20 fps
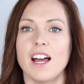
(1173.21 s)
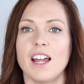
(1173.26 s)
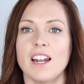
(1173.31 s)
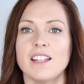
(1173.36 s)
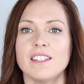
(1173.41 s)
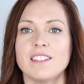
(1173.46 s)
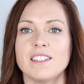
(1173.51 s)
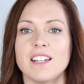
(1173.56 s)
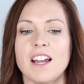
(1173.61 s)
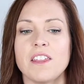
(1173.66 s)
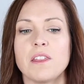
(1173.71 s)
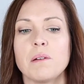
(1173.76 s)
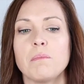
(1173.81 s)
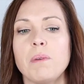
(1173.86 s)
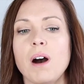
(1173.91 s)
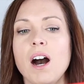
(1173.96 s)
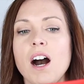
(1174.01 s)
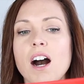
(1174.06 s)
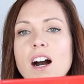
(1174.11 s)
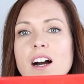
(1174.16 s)
Inside the
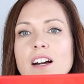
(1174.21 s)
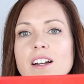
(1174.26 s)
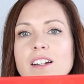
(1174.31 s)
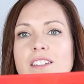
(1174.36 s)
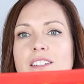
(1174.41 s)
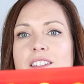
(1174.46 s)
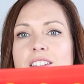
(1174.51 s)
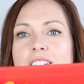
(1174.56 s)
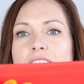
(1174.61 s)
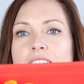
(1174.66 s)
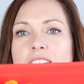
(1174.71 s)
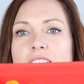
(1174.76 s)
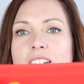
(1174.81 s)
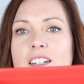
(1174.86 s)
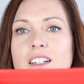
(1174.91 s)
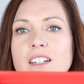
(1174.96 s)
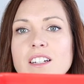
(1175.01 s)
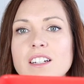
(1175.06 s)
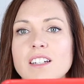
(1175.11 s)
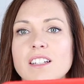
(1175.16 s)
box,
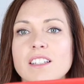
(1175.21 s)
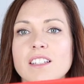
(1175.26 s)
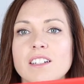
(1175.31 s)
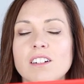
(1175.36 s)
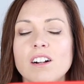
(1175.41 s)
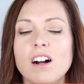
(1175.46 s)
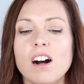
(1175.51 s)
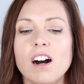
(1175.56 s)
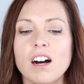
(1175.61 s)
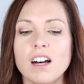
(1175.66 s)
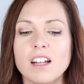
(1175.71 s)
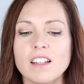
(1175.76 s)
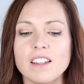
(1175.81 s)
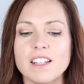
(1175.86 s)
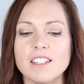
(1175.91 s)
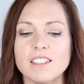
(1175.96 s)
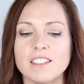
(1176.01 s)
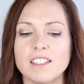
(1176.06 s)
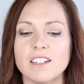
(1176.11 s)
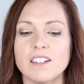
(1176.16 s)
there are all
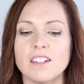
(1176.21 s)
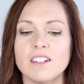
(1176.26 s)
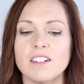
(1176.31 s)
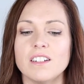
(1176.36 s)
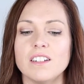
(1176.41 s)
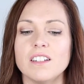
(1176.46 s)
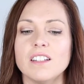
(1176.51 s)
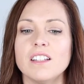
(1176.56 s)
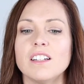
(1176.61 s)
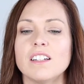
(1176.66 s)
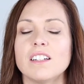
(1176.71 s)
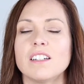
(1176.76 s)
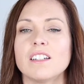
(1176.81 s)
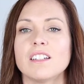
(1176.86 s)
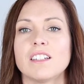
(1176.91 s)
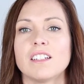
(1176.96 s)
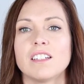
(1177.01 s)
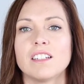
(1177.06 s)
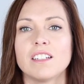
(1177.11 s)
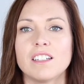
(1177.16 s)
these little
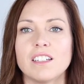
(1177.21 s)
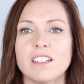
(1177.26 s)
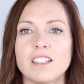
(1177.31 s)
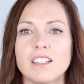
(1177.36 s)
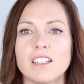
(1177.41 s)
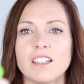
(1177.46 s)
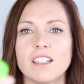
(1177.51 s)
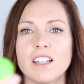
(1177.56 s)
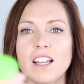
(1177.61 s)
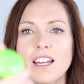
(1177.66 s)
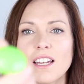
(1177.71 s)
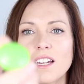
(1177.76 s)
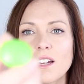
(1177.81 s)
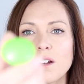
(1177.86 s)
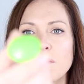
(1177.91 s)
like